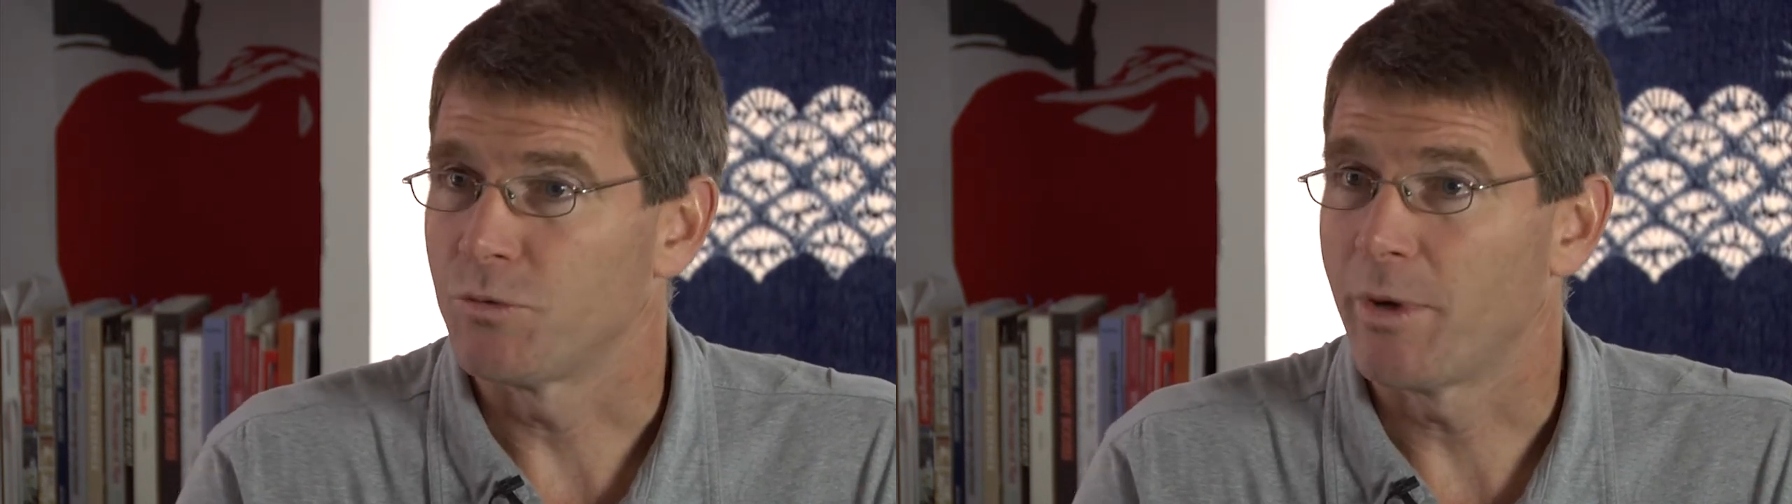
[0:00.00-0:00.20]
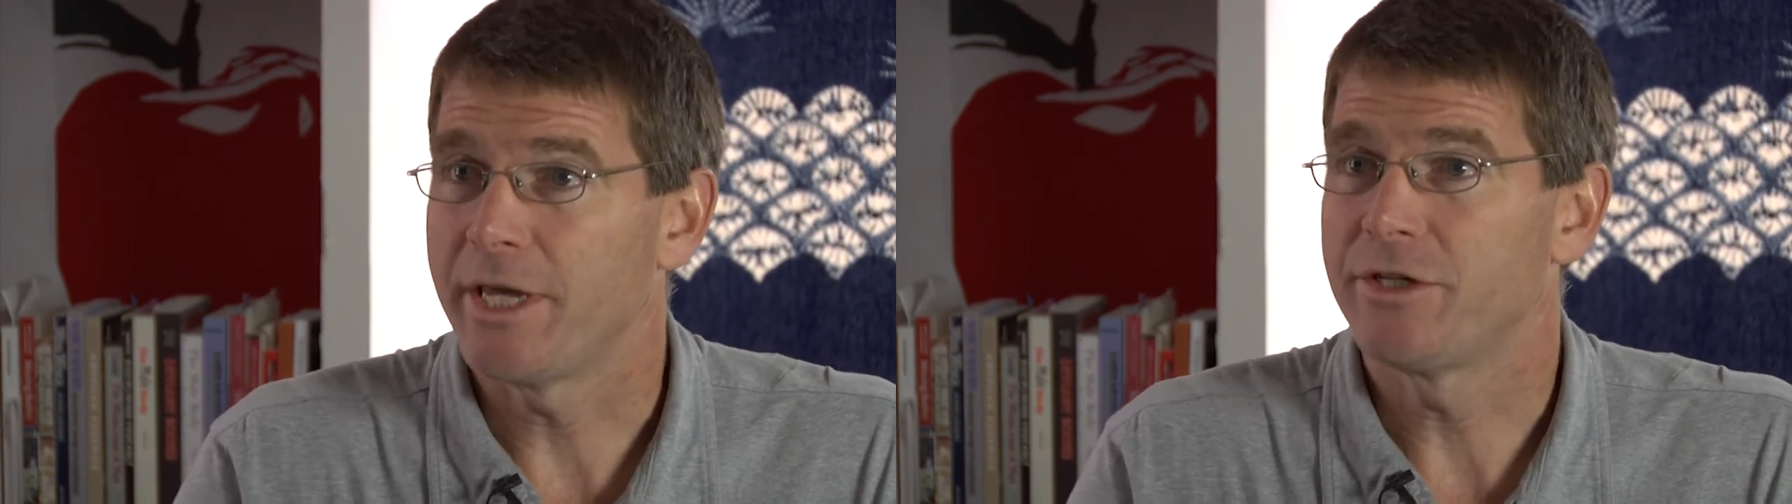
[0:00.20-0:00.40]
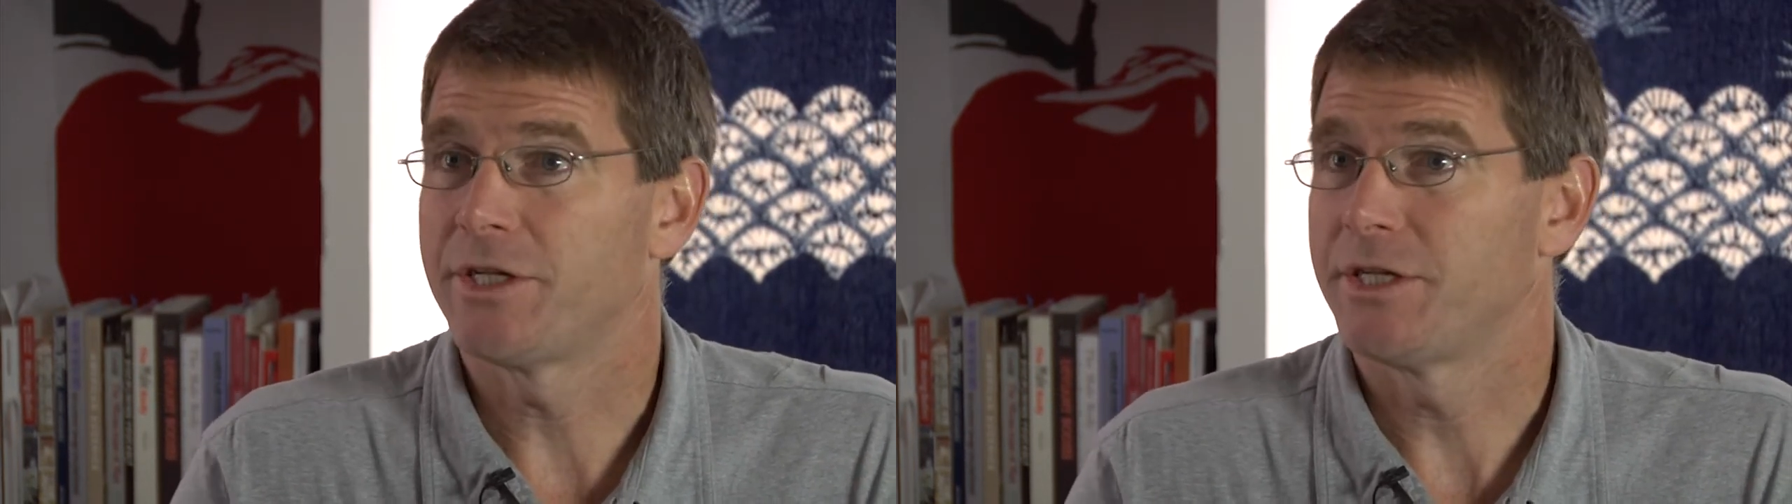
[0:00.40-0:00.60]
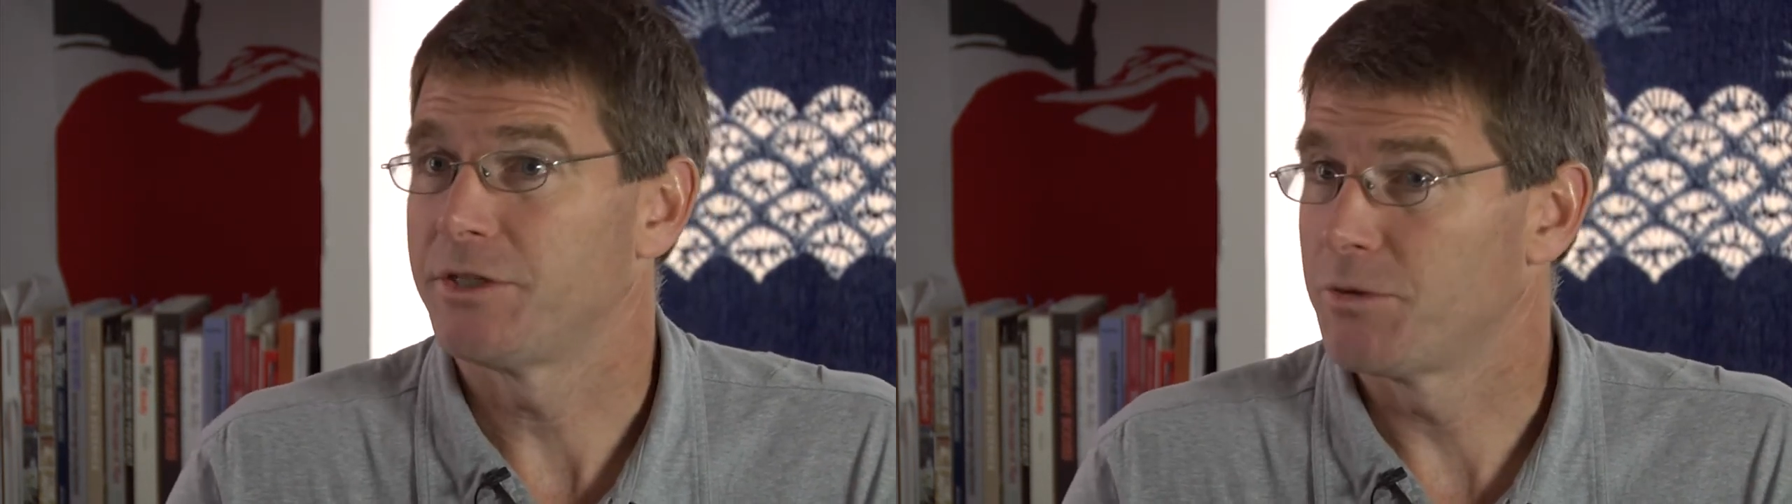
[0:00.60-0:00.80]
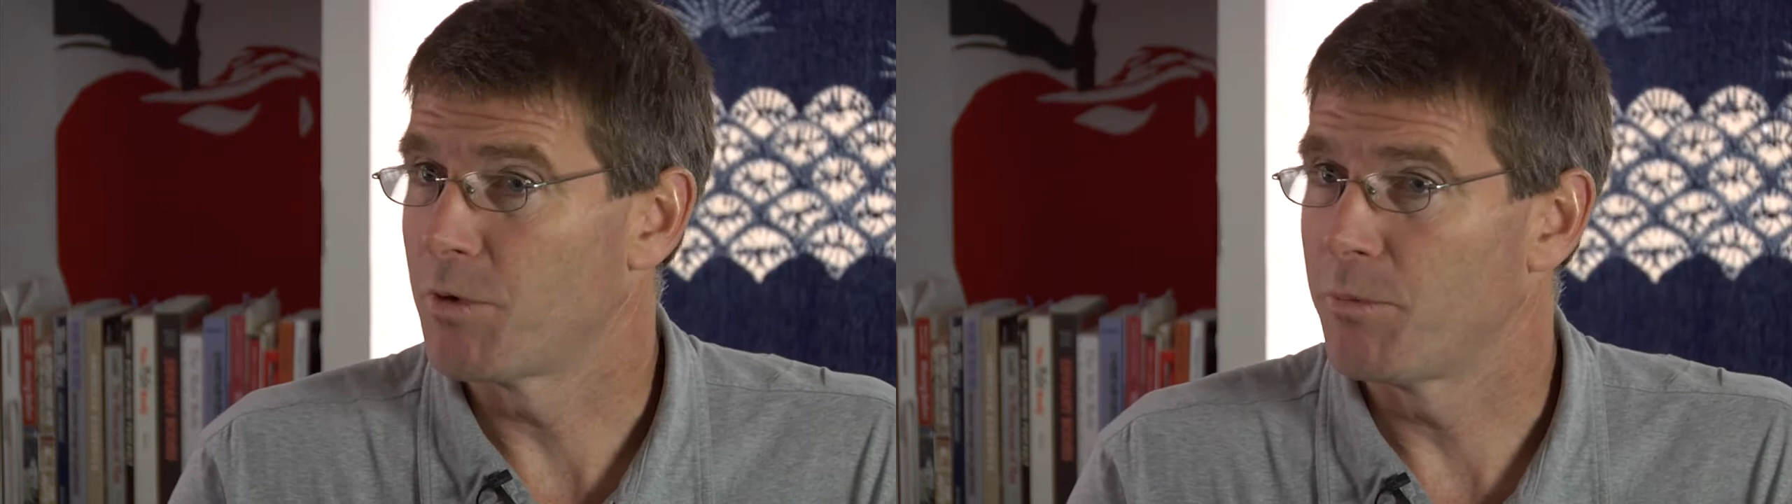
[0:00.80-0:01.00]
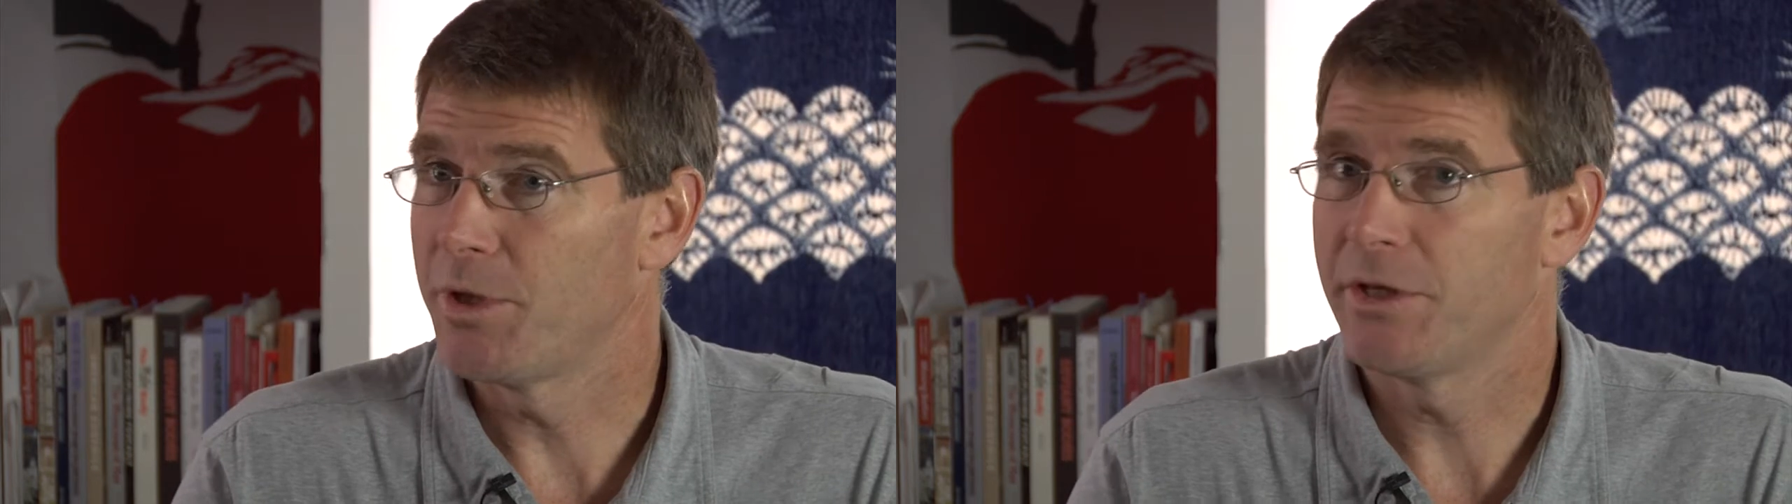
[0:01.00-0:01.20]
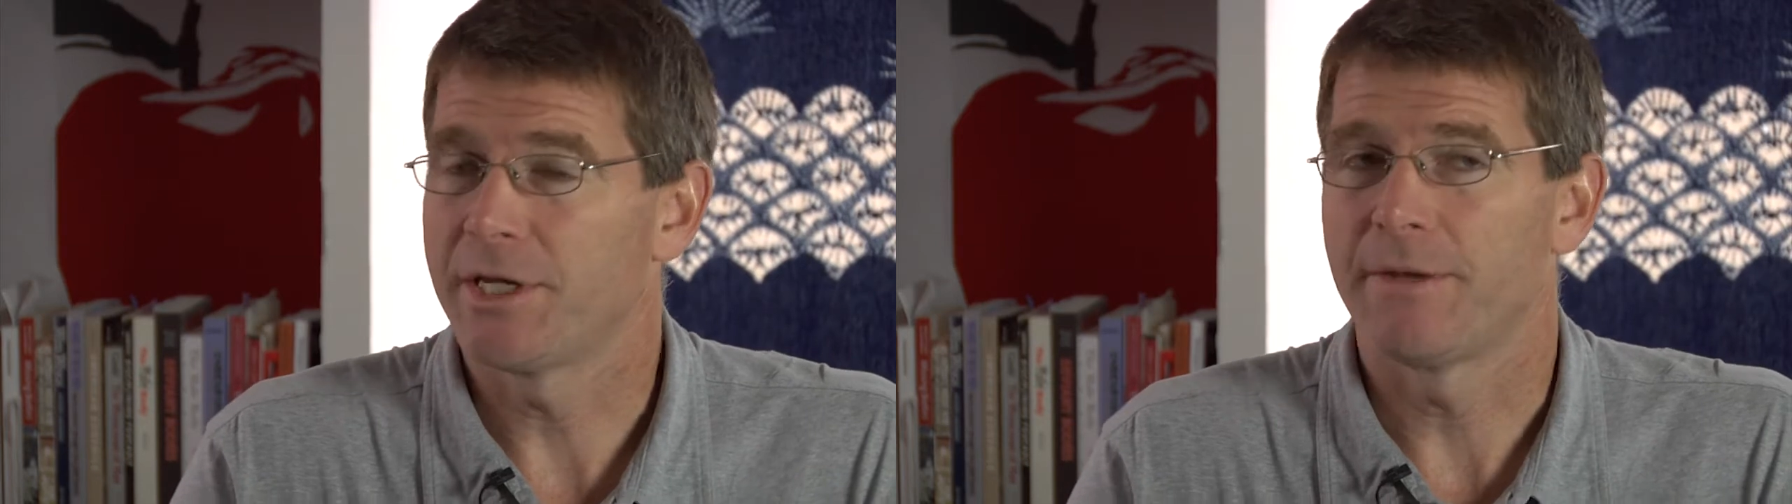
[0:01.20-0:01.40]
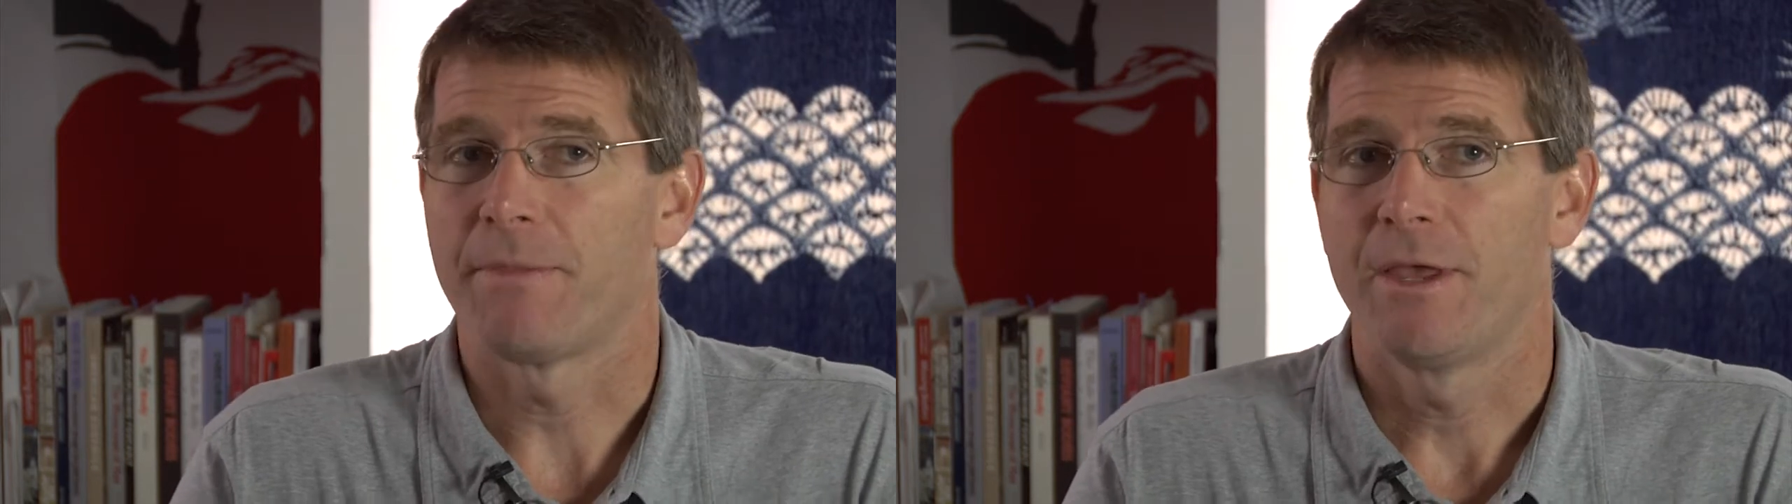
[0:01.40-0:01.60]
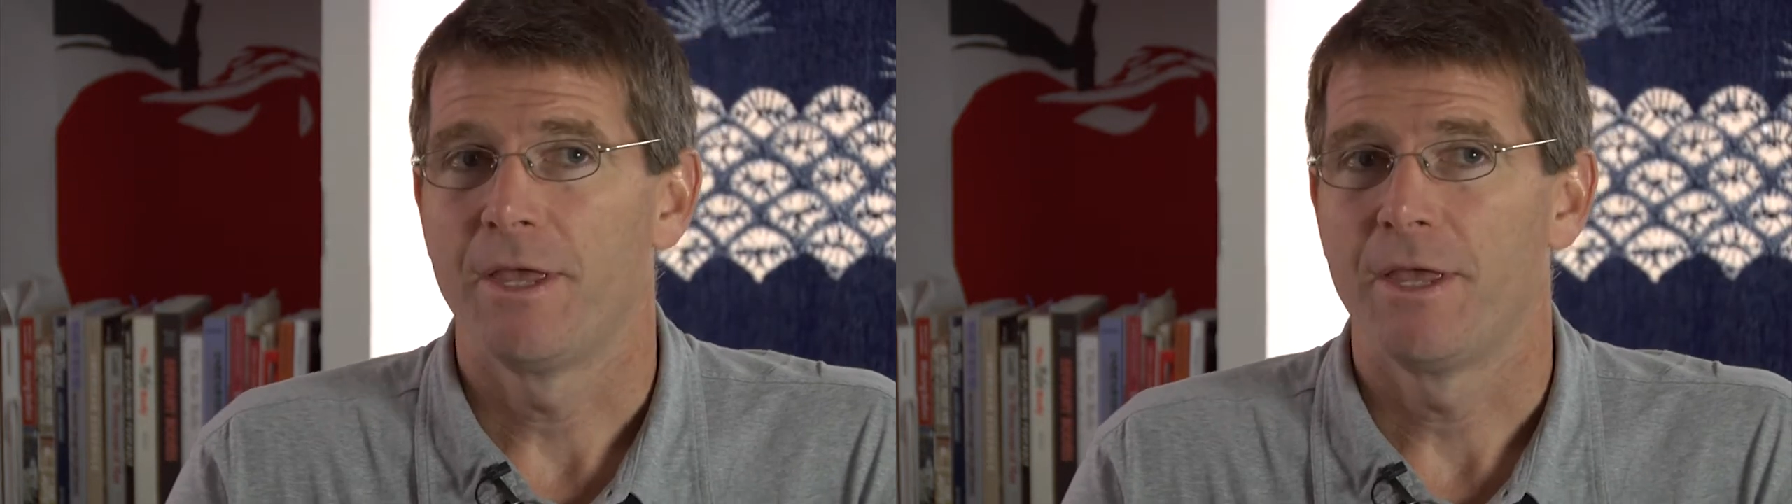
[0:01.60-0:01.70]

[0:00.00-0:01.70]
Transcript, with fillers: wages, to mobility.